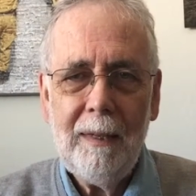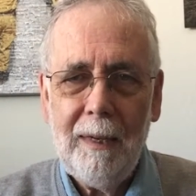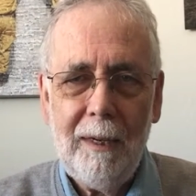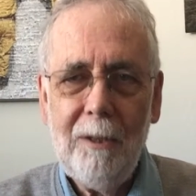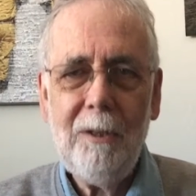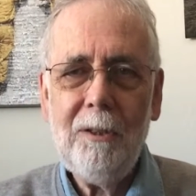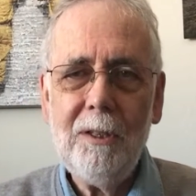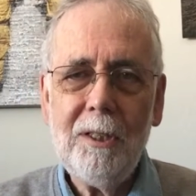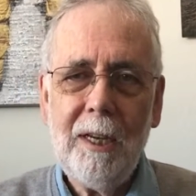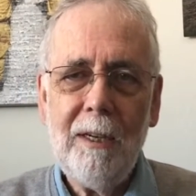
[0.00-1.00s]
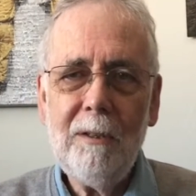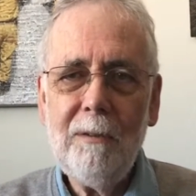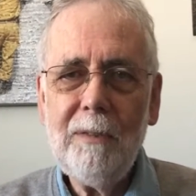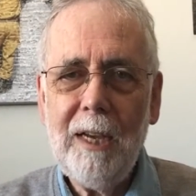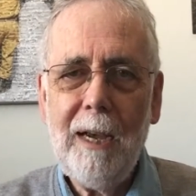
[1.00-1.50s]
I heard the sound
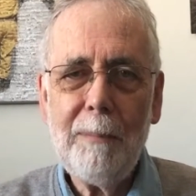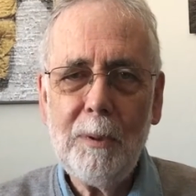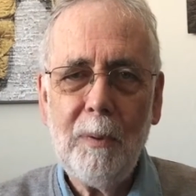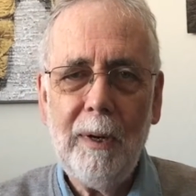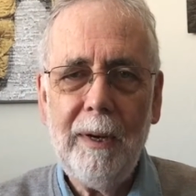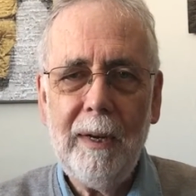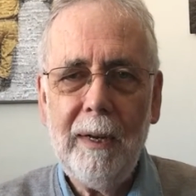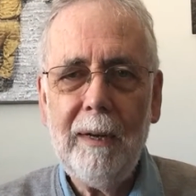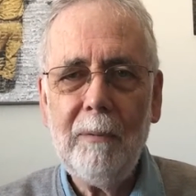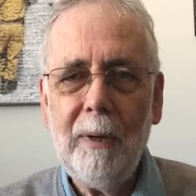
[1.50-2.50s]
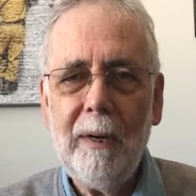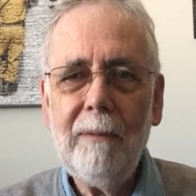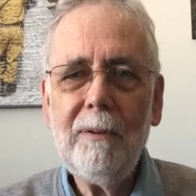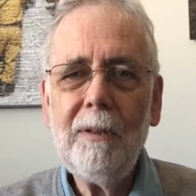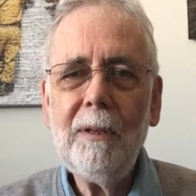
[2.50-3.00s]
of taps one night when
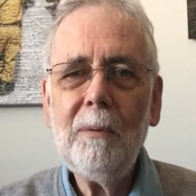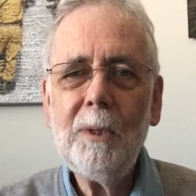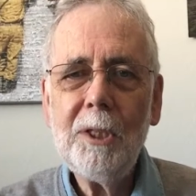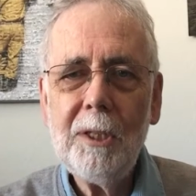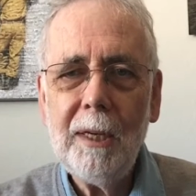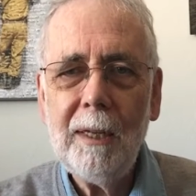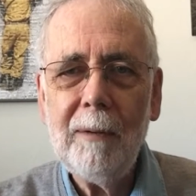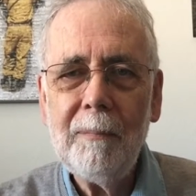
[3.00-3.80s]
everything was still.